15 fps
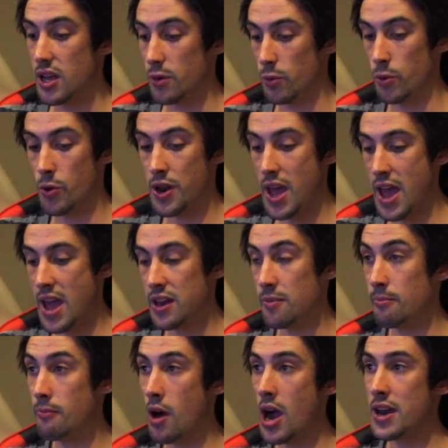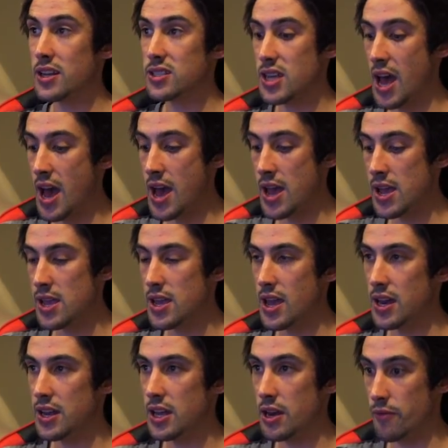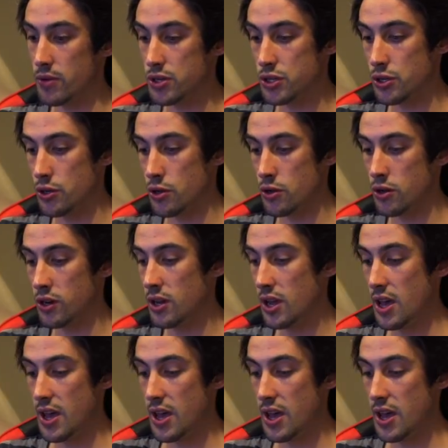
We want to add a -a and hit return,